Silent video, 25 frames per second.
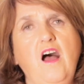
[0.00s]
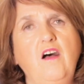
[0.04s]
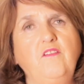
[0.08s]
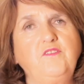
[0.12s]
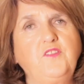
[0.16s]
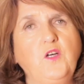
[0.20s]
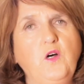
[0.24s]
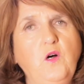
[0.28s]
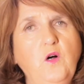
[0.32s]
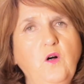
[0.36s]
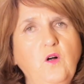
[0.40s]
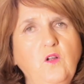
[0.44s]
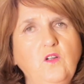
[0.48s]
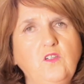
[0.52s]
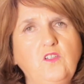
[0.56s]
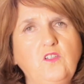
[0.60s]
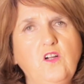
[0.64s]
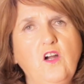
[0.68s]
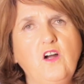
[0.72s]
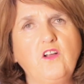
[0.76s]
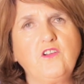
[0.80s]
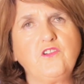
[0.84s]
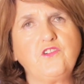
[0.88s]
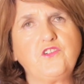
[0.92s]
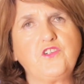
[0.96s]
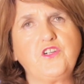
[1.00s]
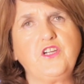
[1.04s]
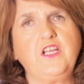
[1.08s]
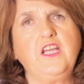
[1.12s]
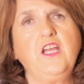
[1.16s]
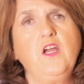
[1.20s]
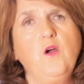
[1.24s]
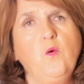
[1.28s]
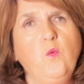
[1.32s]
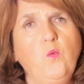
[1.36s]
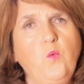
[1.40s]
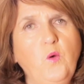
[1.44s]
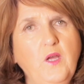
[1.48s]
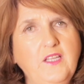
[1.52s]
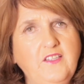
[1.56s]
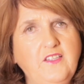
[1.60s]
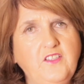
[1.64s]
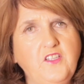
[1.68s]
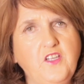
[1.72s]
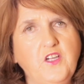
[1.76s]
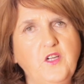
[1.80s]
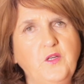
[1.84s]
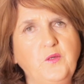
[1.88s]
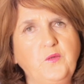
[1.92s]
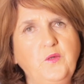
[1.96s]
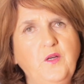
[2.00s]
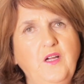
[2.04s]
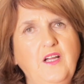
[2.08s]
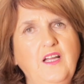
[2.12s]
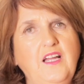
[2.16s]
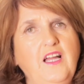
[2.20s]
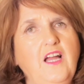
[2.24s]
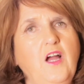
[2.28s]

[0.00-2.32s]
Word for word: of the whole country with you.